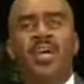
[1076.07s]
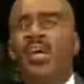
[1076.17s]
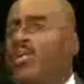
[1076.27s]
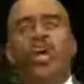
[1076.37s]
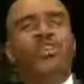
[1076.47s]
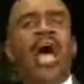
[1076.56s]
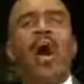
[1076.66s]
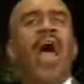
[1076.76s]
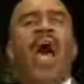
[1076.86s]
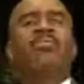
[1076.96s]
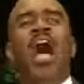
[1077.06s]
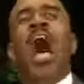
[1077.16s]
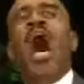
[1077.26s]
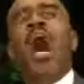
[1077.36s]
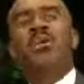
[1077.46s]
Amen. You don't have
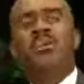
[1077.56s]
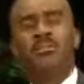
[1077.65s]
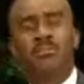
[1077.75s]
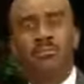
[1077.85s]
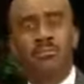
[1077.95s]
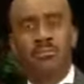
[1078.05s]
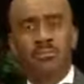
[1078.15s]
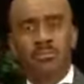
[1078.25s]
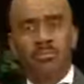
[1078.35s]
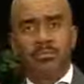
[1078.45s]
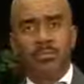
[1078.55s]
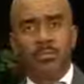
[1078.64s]
long. Amen.